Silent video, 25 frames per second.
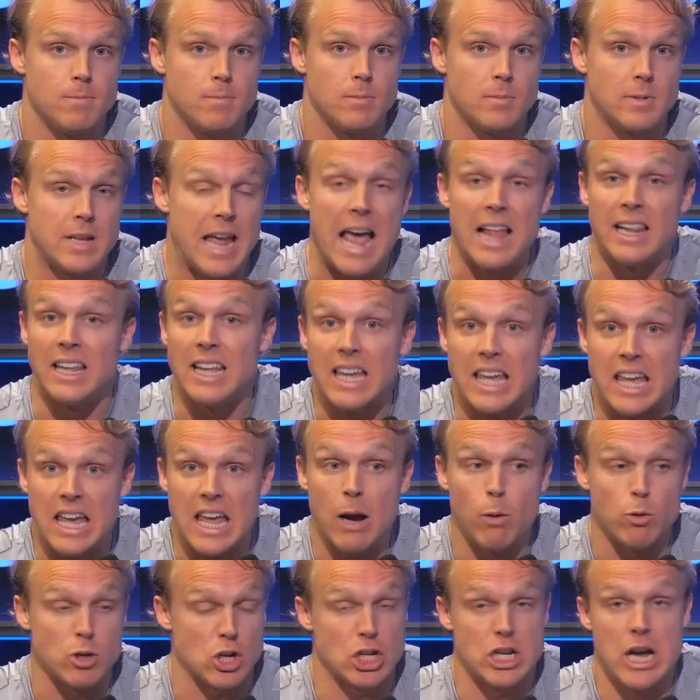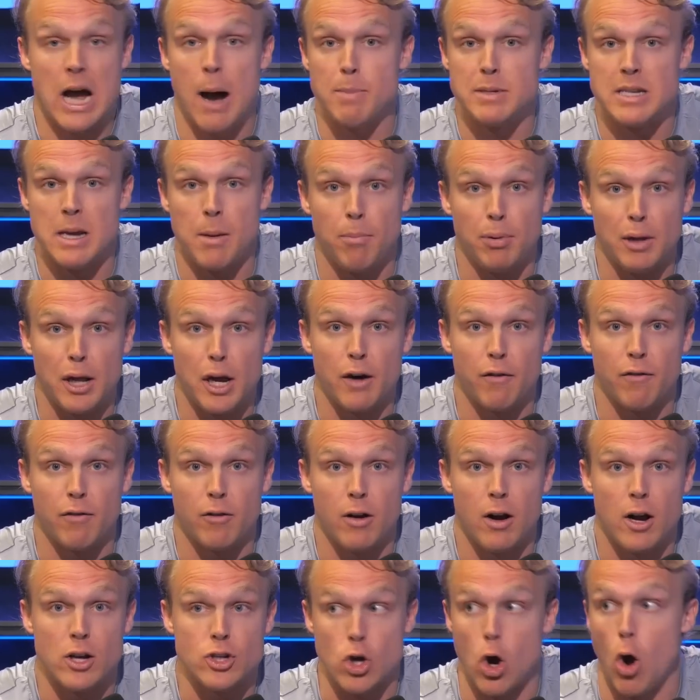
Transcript: Kalen King was a top 10 player for us.